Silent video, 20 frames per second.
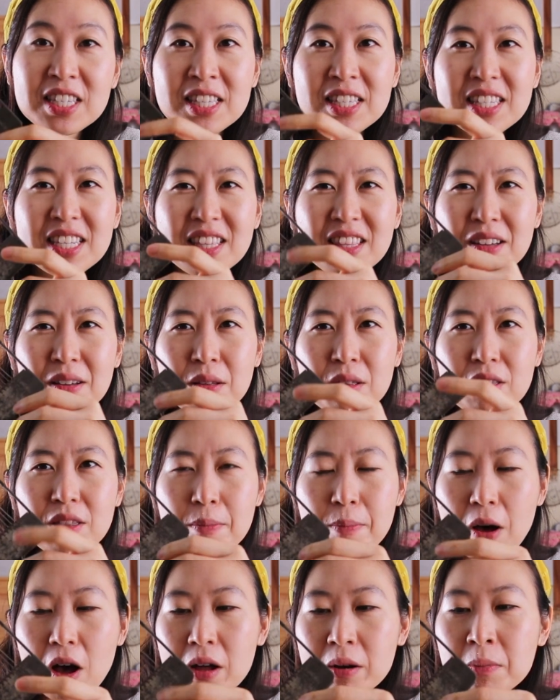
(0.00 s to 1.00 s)
can see the
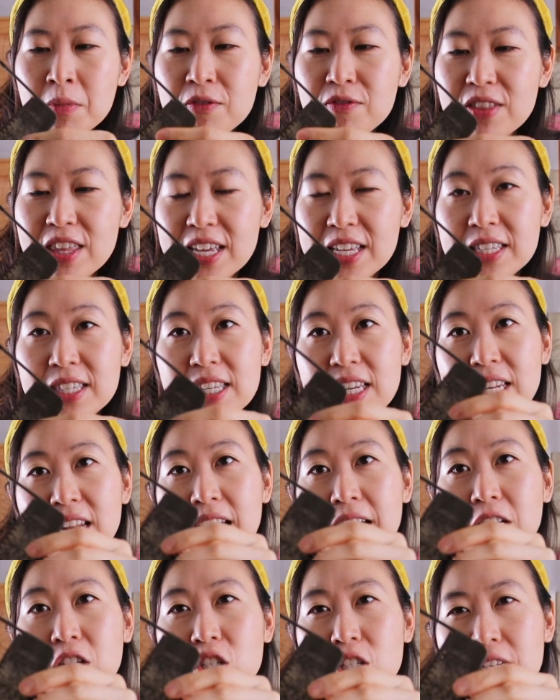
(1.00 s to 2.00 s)
bottom of this, it
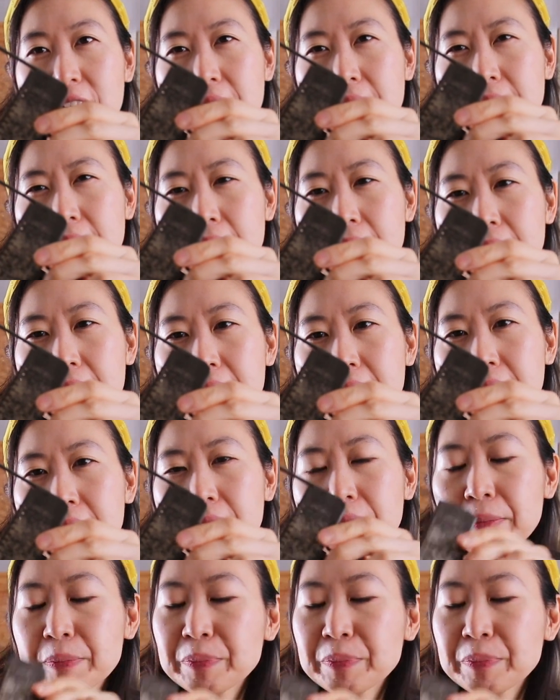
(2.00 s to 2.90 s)
actually says